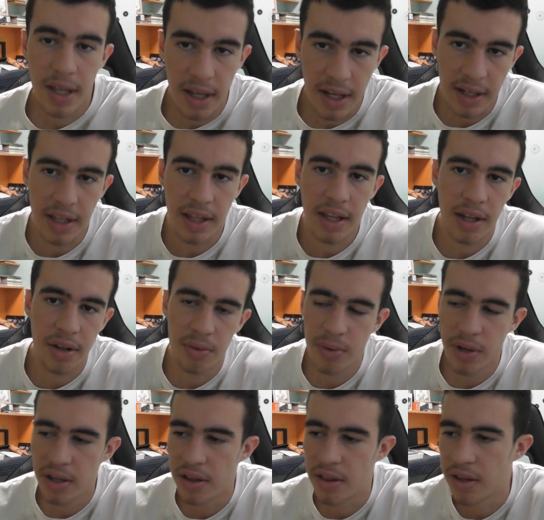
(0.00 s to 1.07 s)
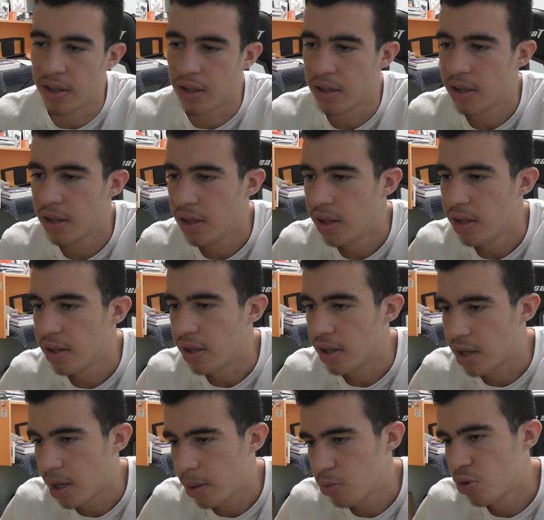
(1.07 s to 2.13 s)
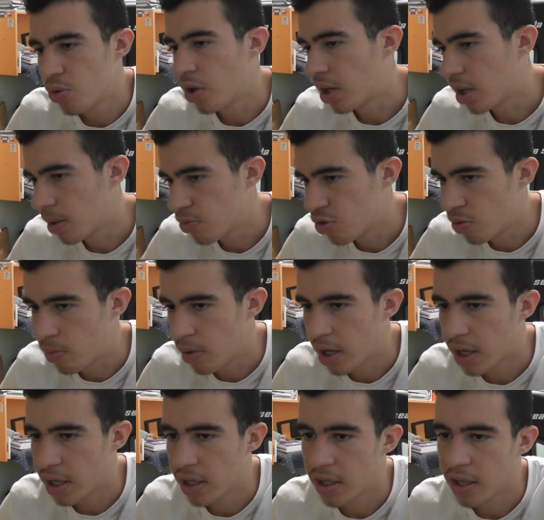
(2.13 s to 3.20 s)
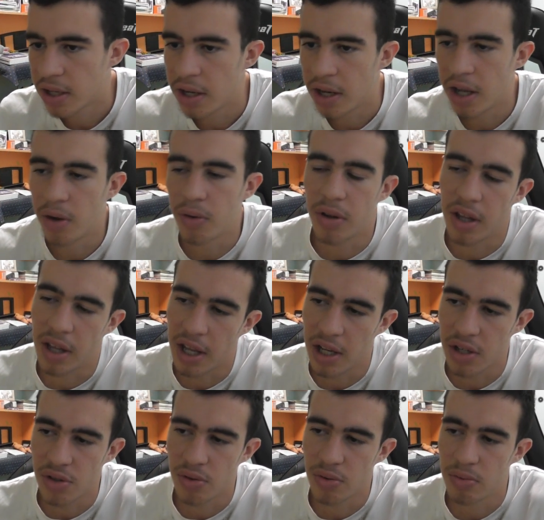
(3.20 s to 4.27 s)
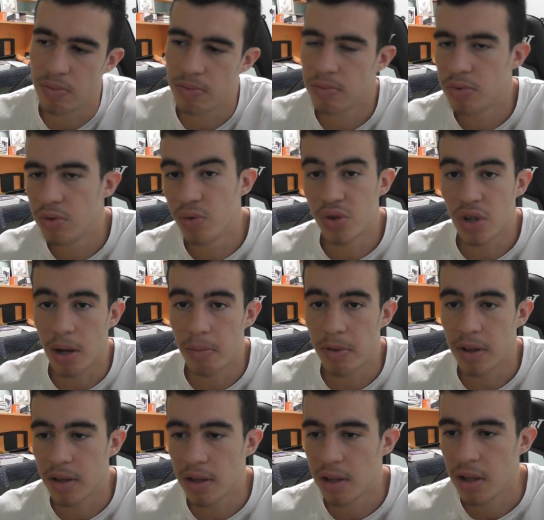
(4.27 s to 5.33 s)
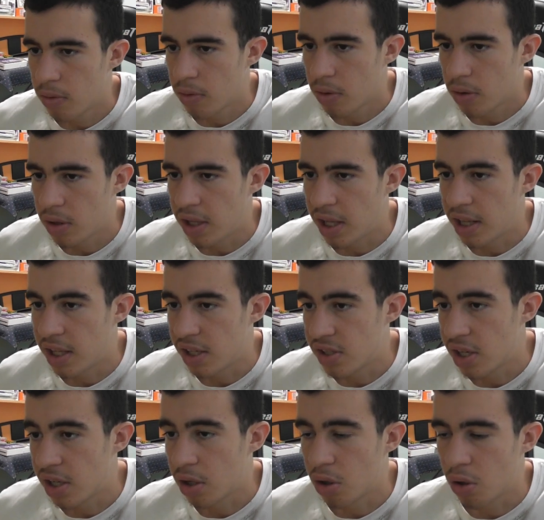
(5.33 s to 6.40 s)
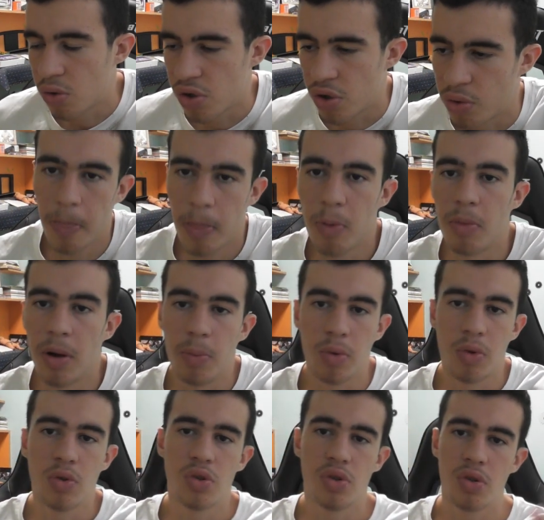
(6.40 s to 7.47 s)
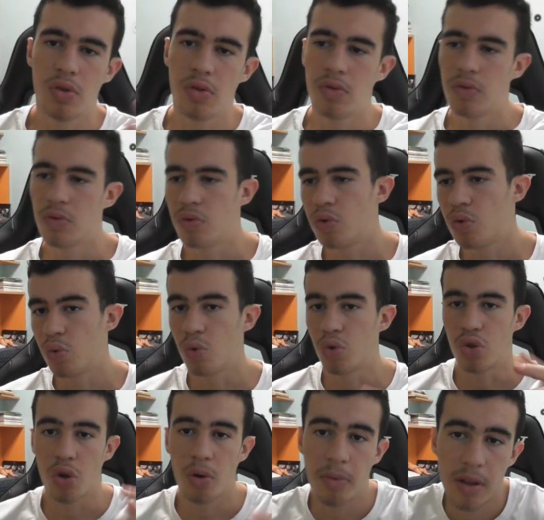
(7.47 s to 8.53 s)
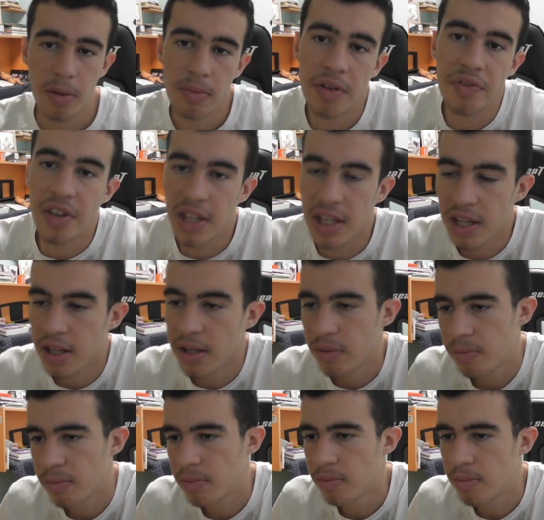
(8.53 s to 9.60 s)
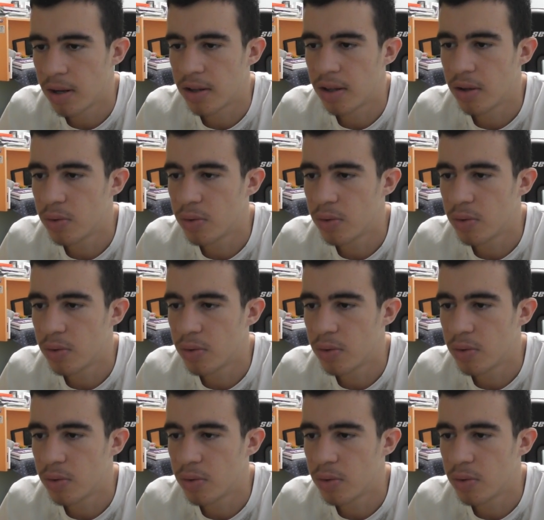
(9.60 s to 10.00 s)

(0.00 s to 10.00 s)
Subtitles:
and he can't do anything. He captured, I capture back. Now he has to do something, get his king closer to my pawns to stop them if he can, but he